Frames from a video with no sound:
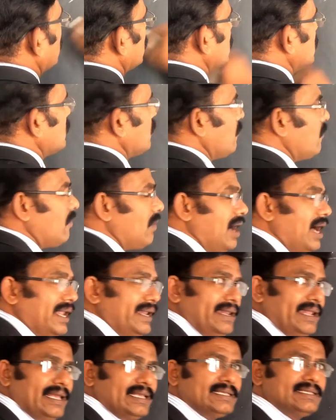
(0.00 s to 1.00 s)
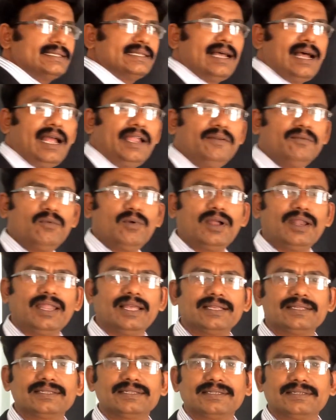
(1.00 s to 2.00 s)
So 1s and
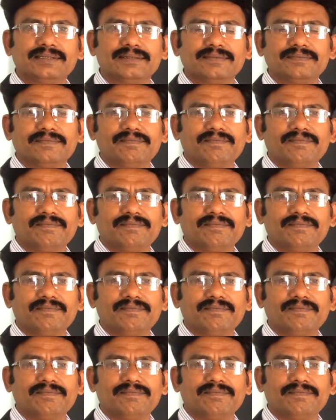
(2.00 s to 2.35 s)
1s.